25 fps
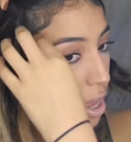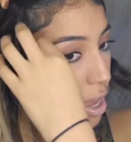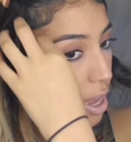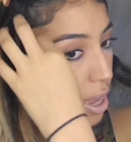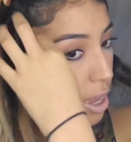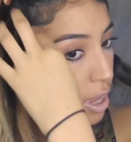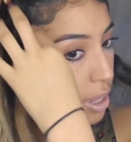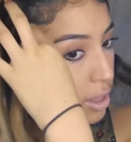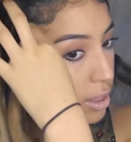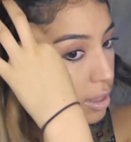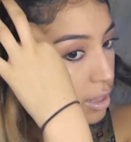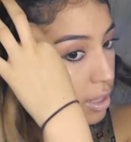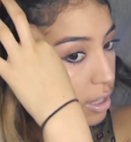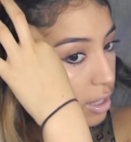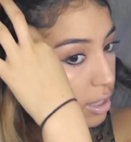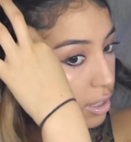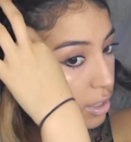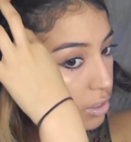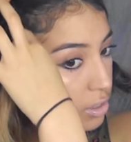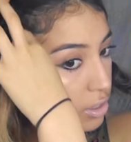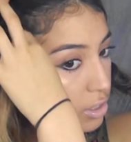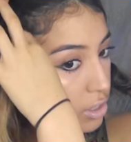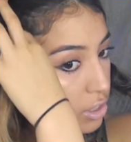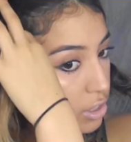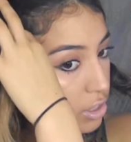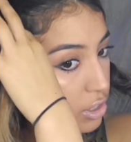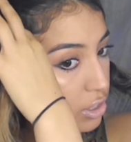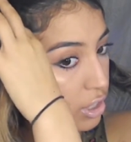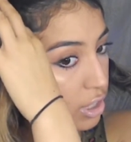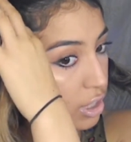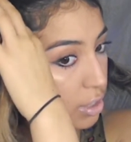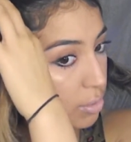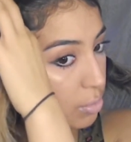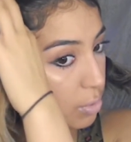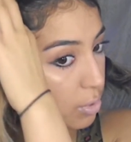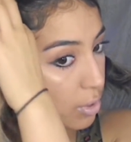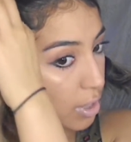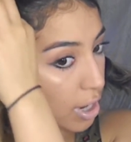And then you just
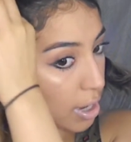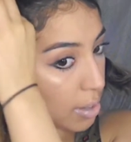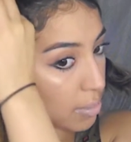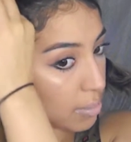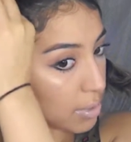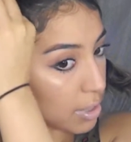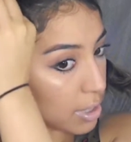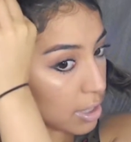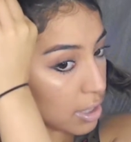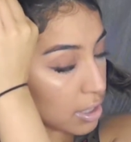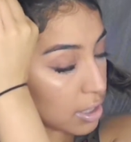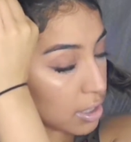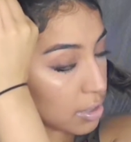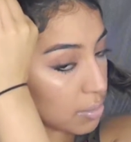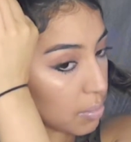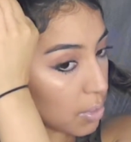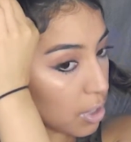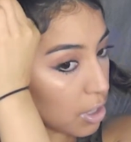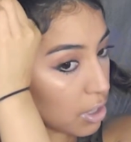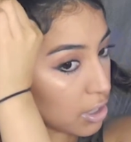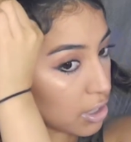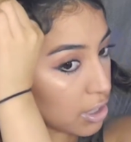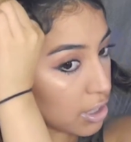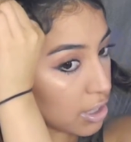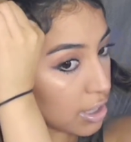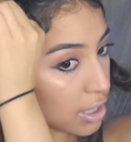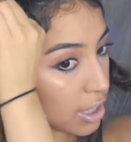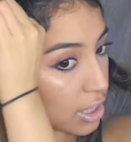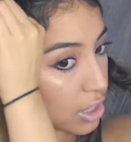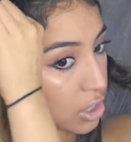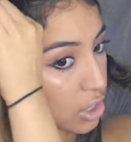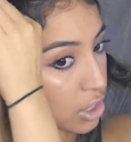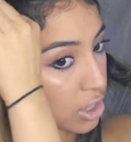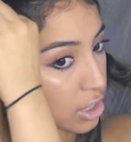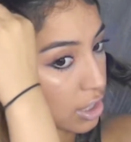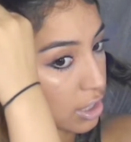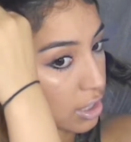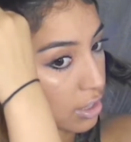keep grabbing smaller
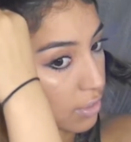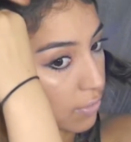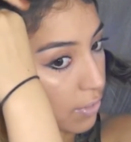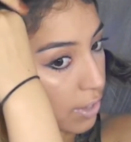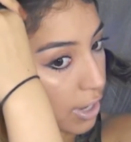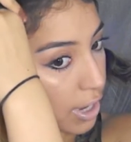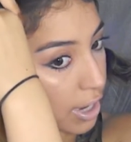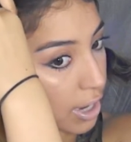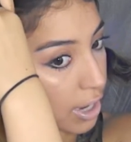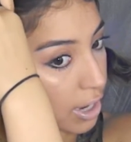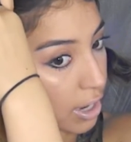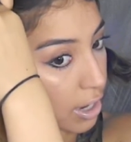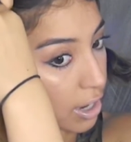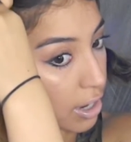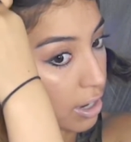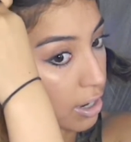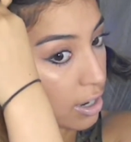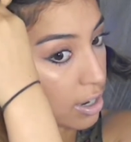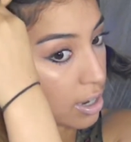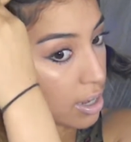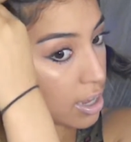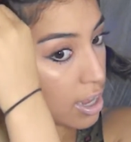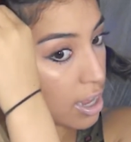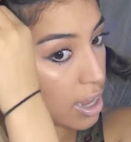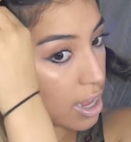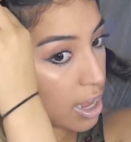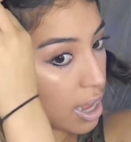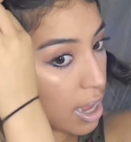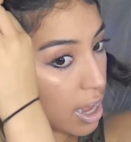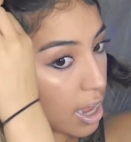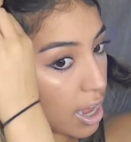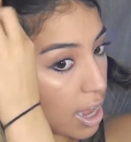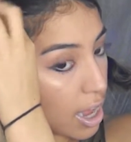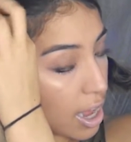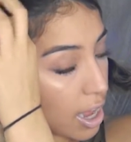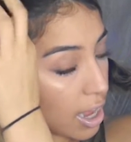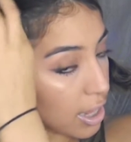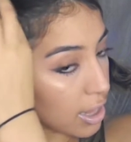sections of hair,
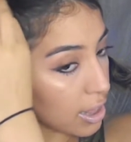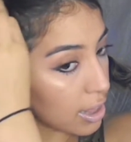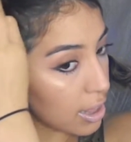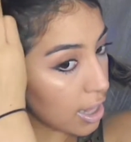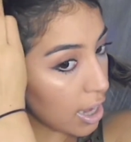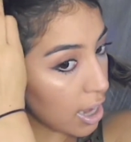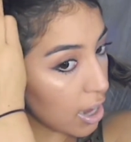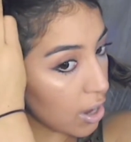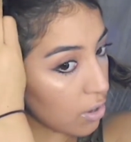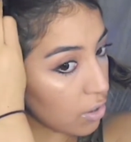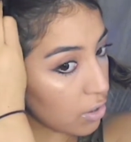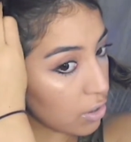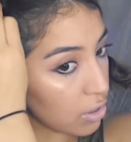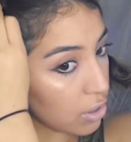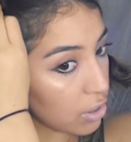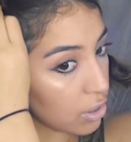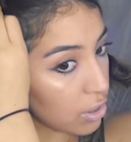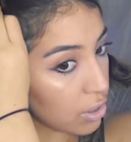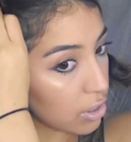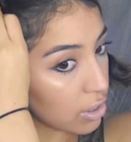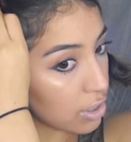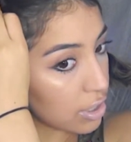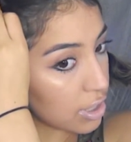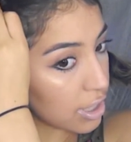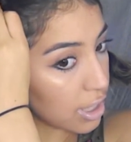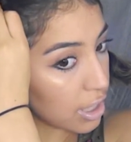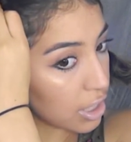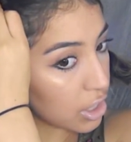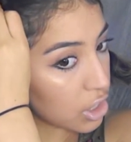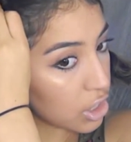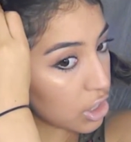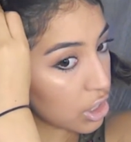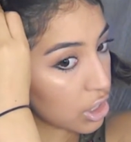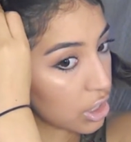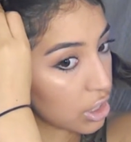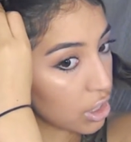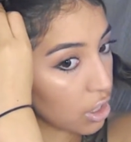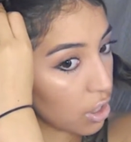and the outer
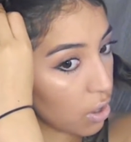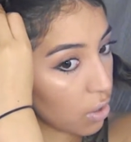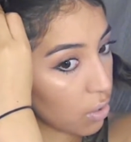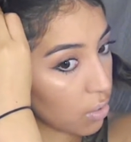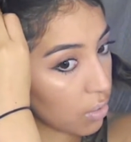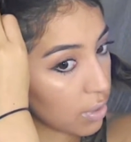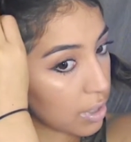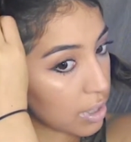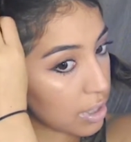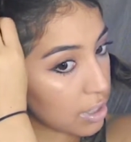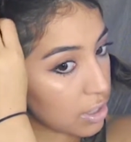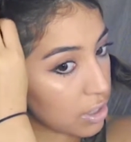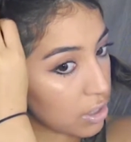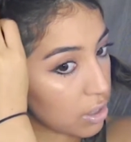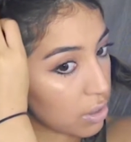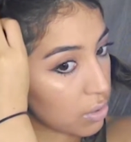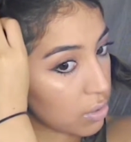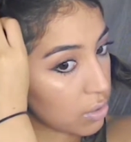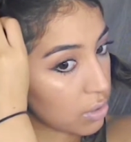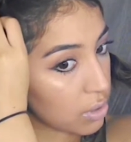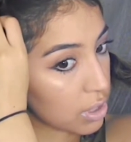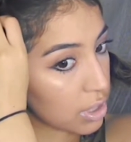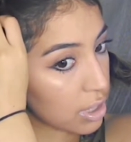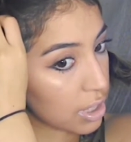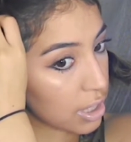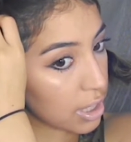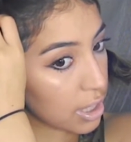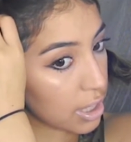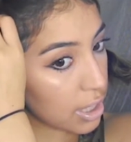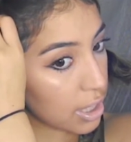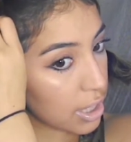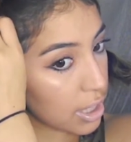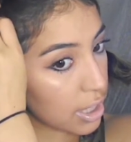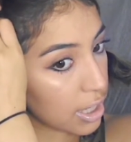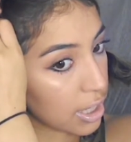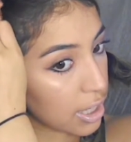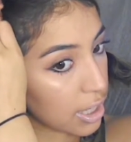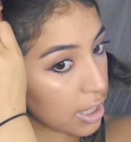section always goes
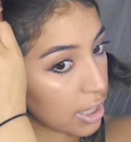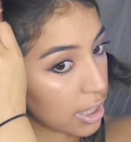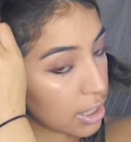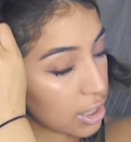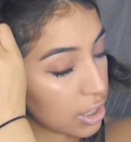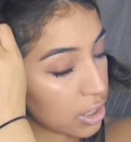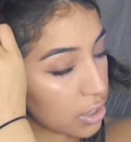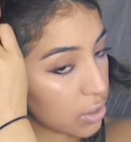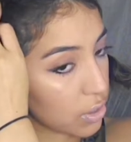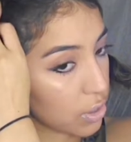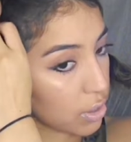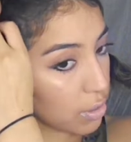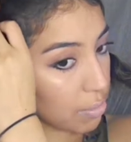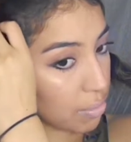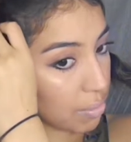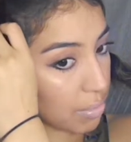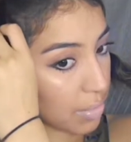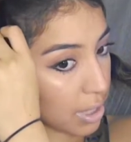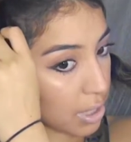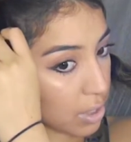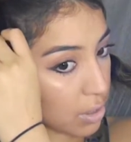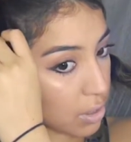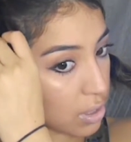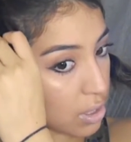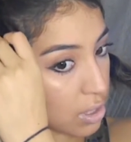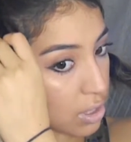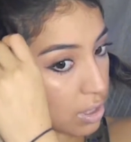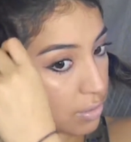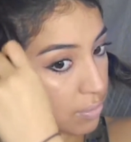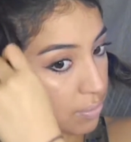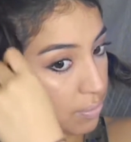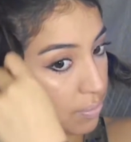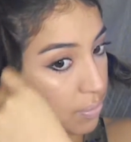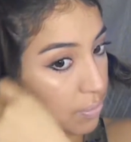into the middle